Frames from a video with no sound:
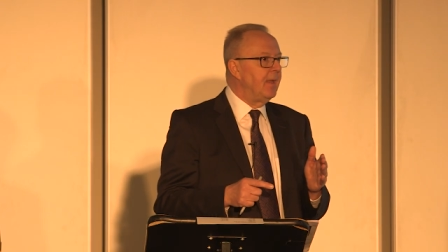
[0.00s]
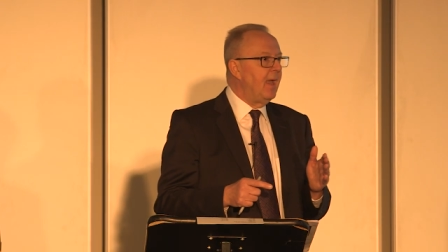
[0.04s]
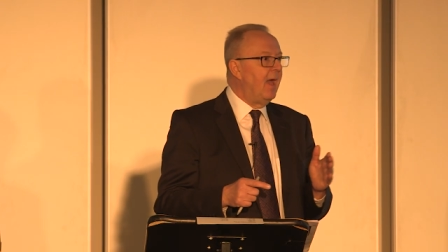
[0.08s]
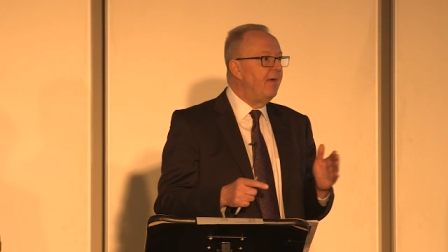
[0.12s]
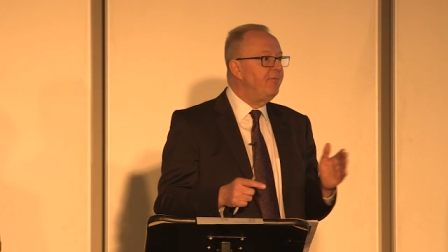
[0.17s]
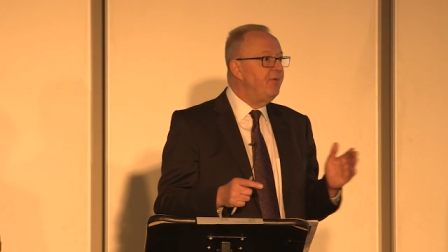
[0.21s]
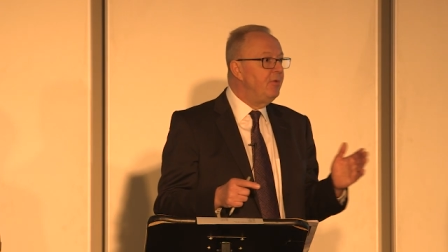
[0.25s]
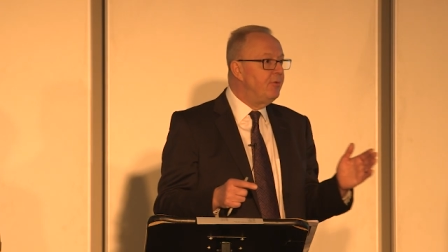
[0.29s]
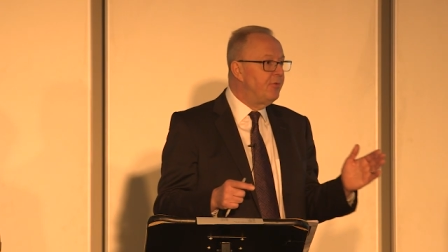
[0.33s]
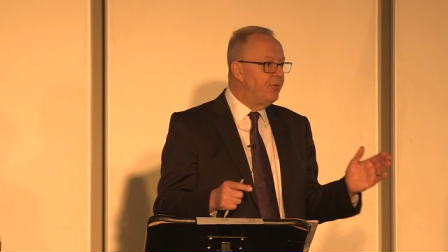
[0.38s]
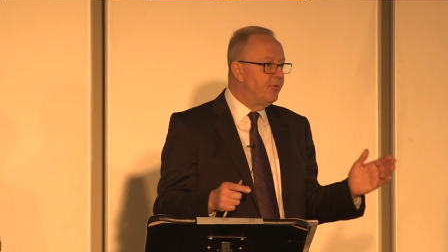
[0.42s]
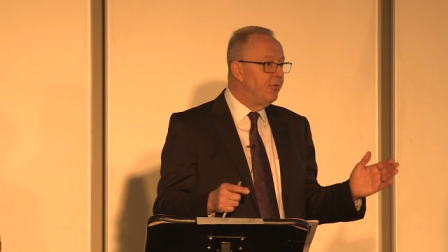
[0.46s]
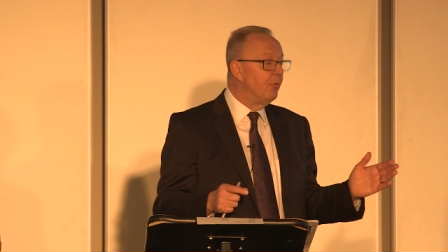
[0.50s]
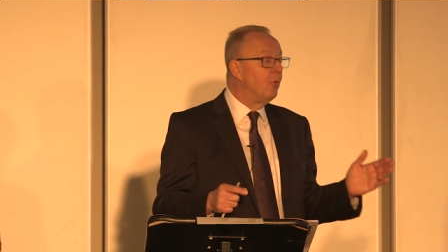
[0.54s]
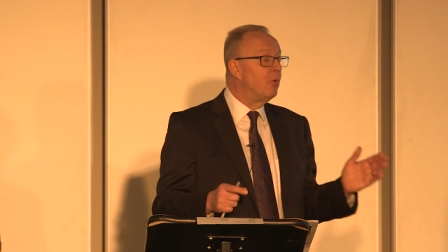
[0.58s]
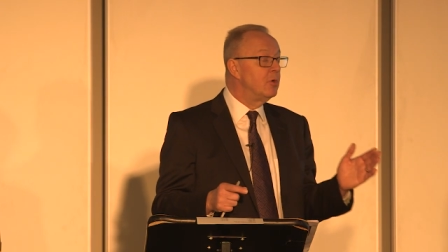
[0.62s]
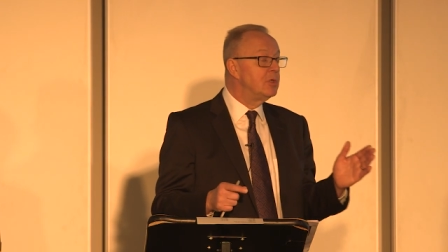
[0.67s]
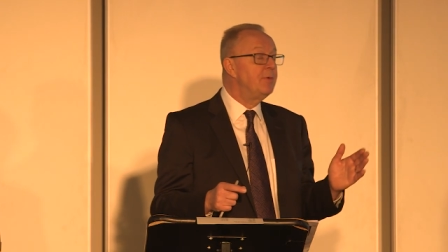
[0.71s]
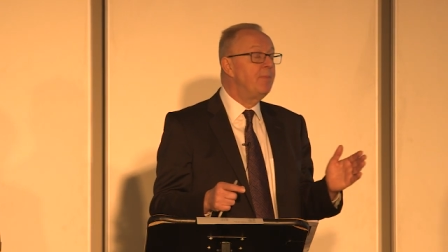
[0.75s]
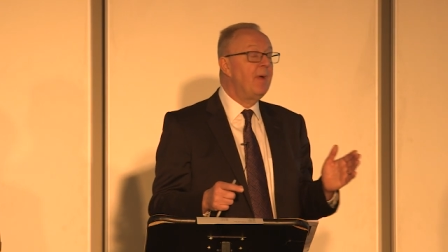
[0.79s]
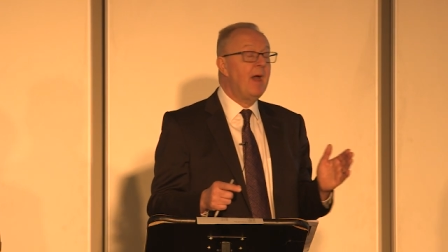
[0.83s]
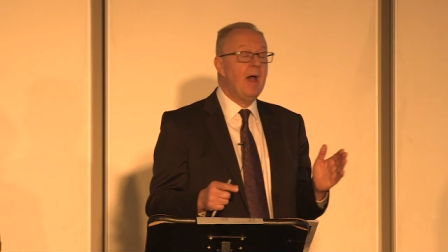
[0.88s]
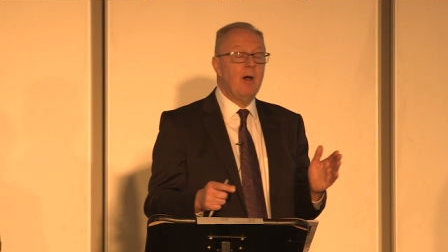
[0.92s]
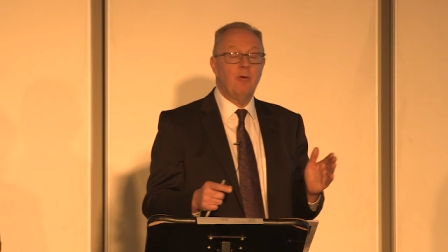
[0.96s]
Have you
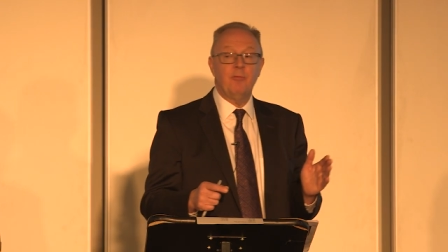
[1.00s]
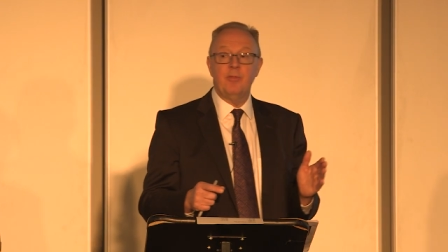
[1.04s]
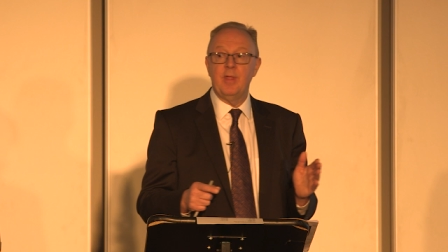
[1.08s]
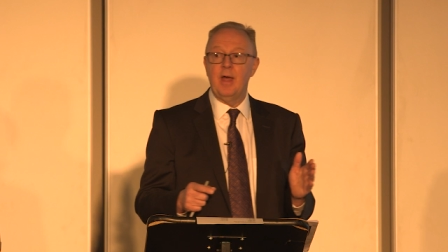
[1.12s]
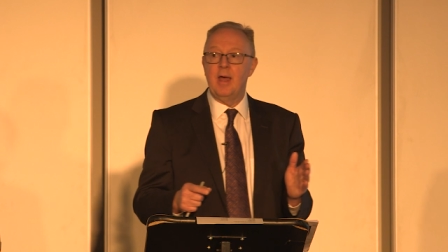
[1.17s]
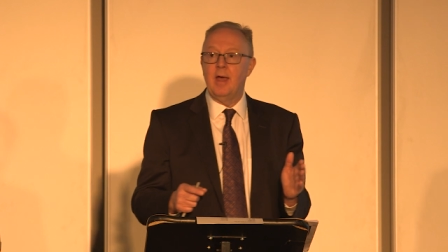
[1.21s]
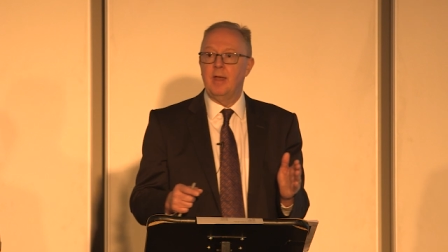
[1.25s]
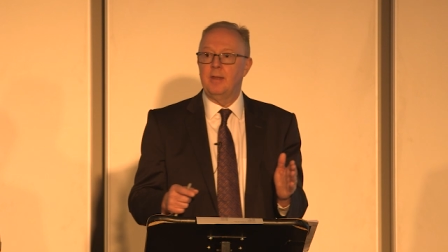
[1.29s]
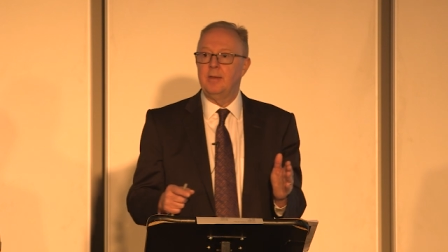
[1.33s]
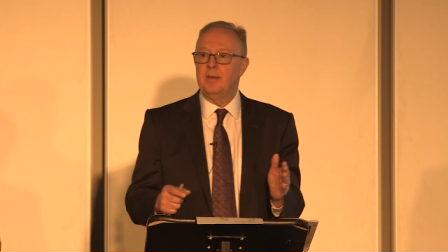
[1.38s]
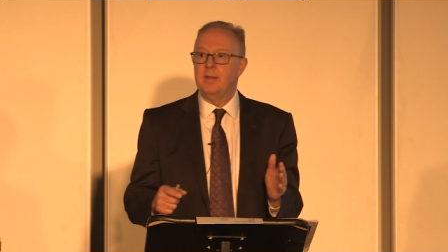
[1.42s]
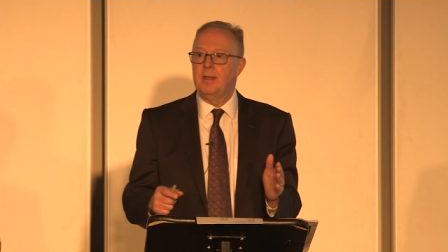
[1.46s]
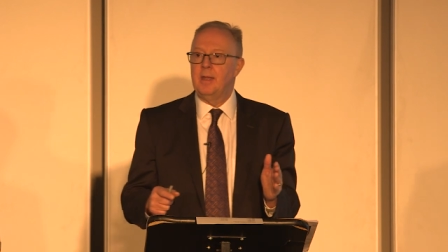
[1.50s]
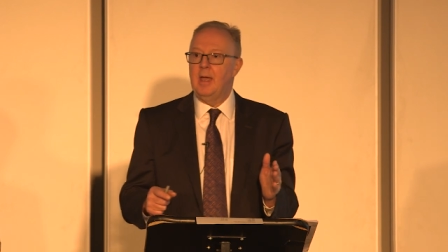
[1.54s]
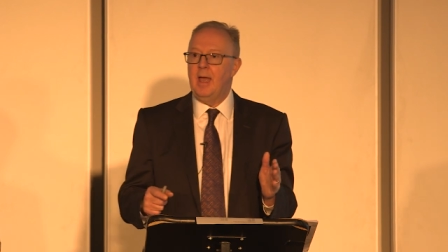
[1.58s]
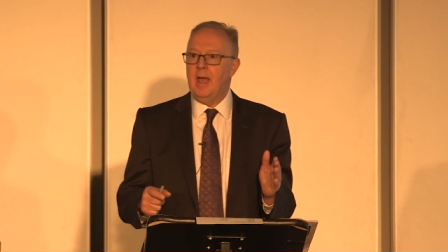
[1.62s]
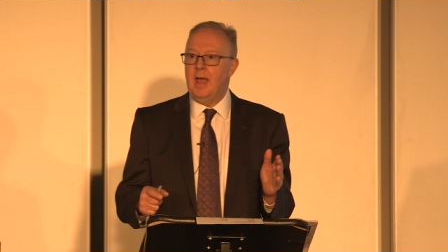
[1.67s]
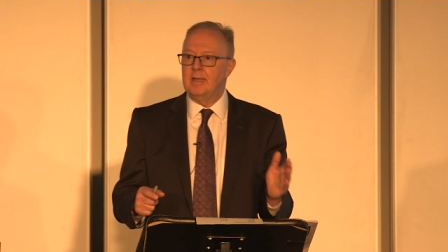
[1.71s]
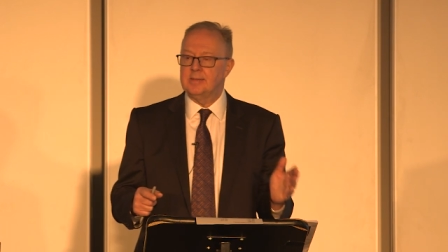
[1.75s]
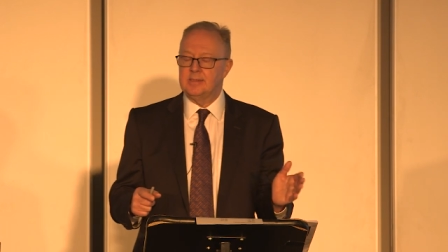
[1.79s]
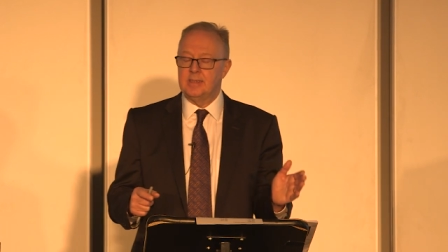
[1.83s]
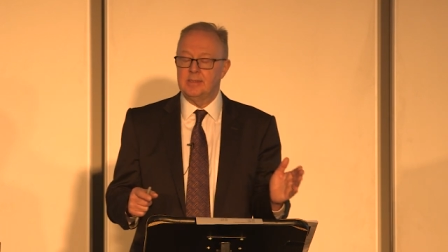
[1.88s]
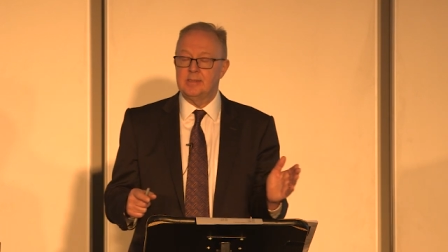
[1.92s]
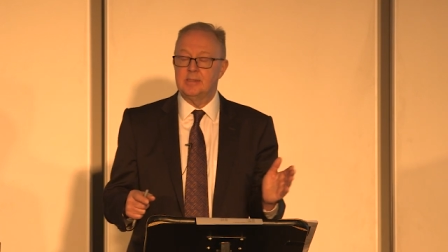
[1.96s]
thought about that
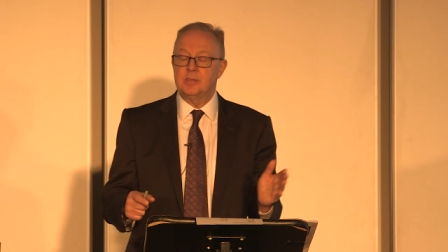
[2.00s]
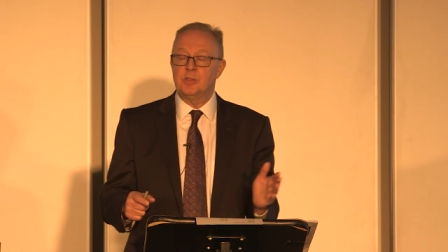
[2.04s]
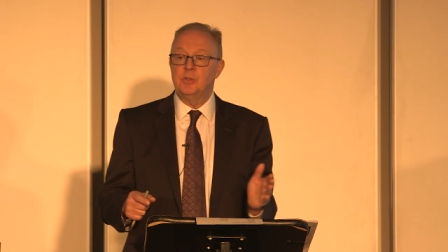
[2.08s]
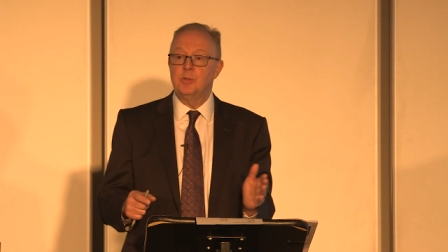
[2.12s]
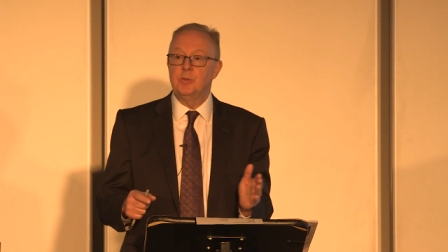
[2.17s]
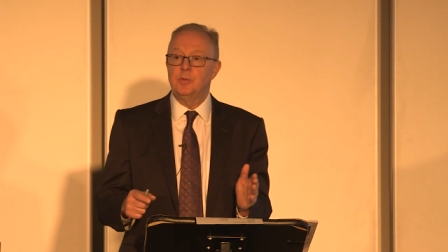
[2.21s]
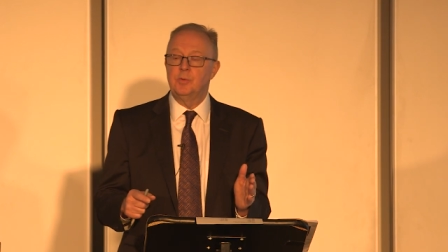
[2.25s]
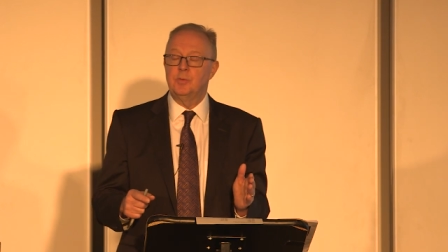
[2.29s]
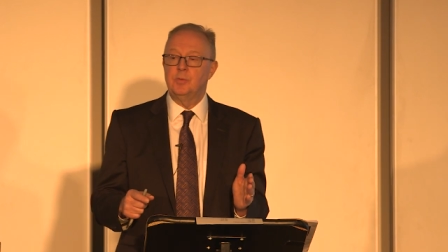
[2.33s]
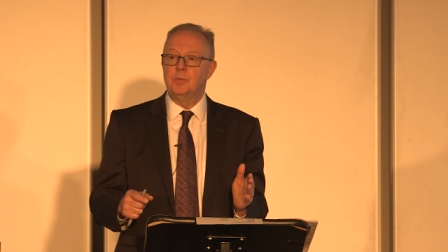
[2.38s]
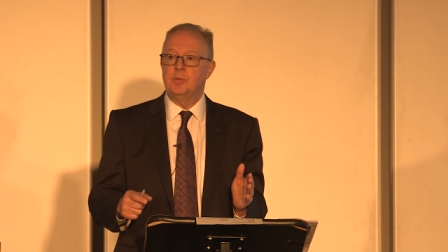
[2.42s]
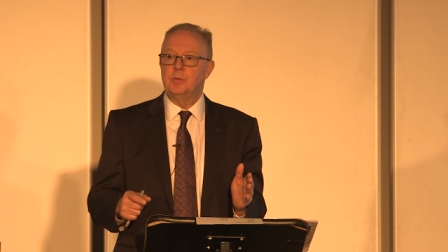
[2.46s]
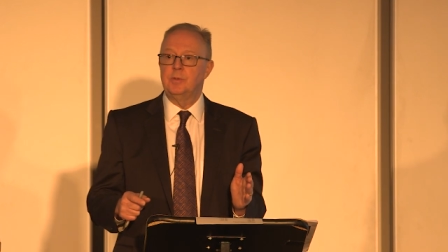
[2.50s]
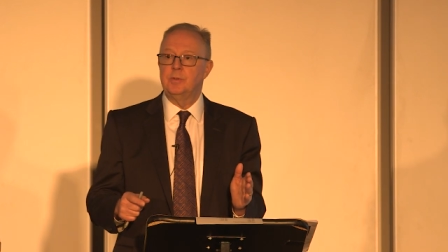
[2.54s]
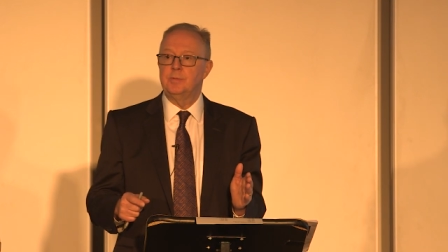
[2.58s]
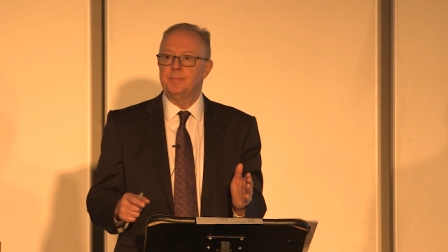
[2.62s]
as a school,